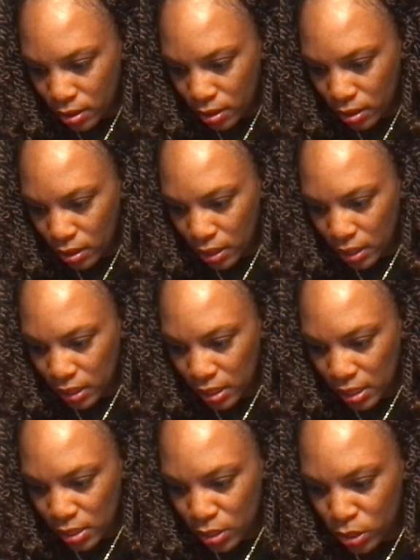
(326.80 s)
Get
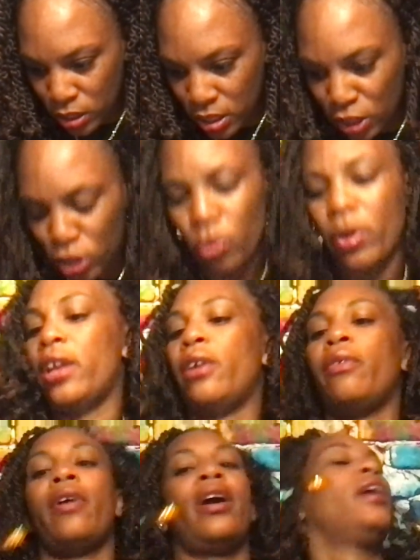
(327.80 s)
these situated right